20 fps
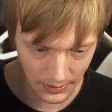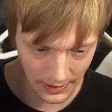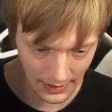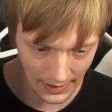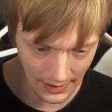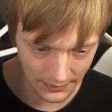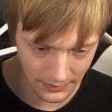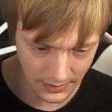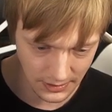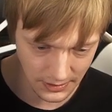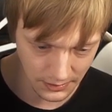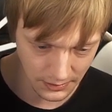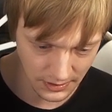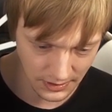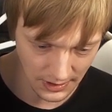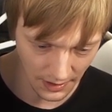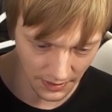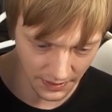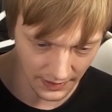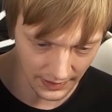We're gonna have to do
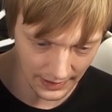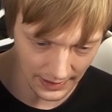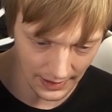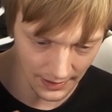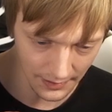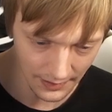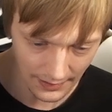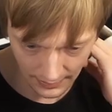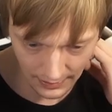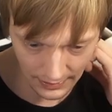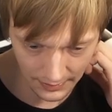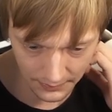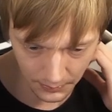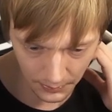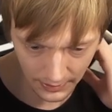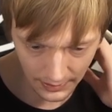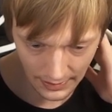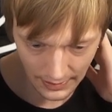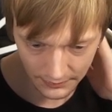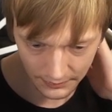something here.
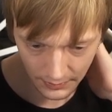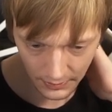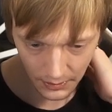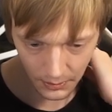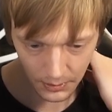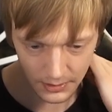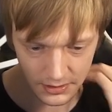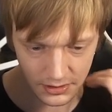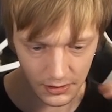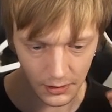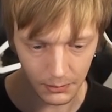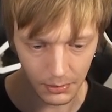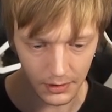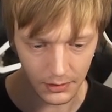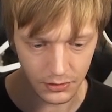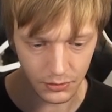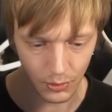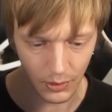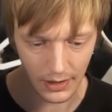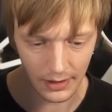We're gonna have to go with the snowball
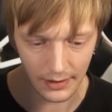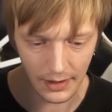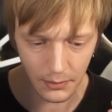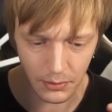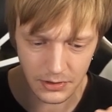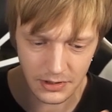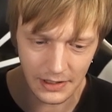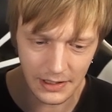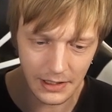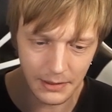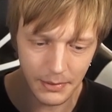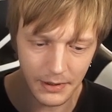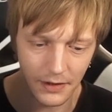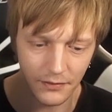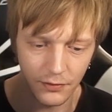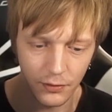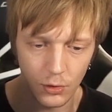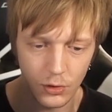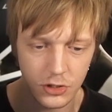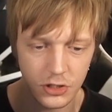as well. That was a little bit
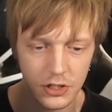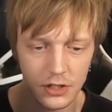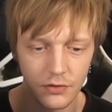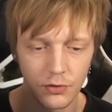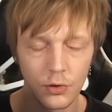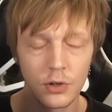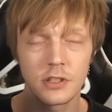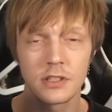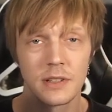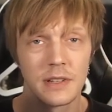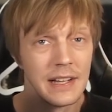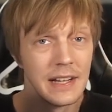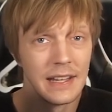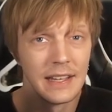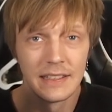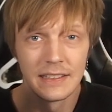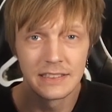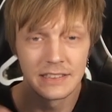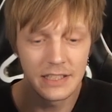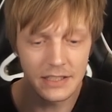unfortunate for us.
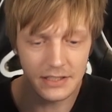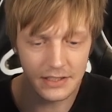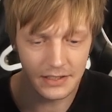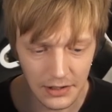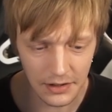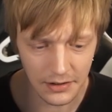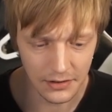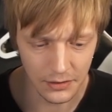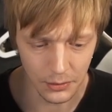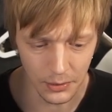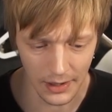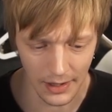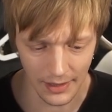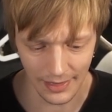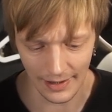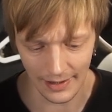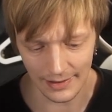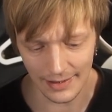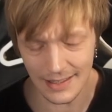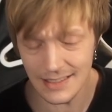Just couldn't do
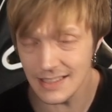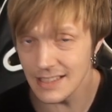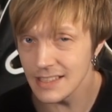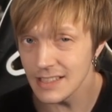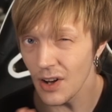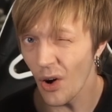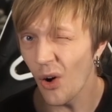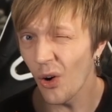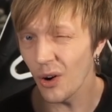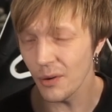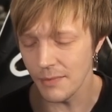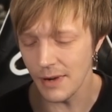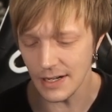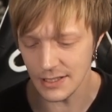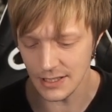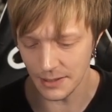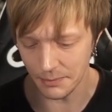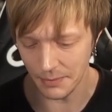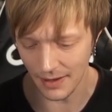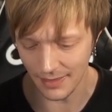anything. This is a hard
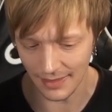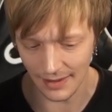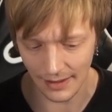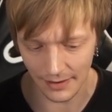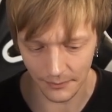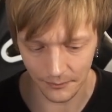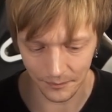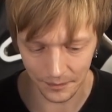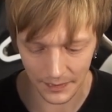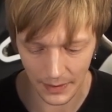matchup, I think.